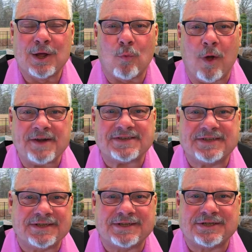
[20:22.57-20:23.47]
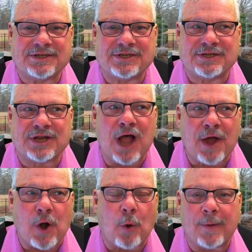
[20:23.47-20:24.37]
What is
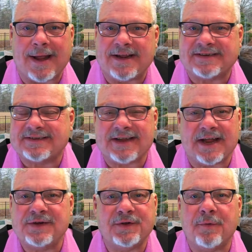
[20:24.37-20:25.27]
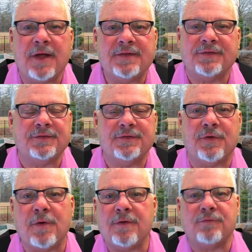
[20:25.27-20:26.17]
God already said to us,
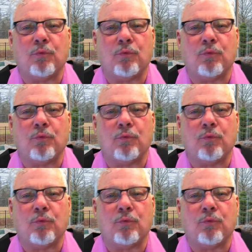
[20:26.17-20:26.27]
church?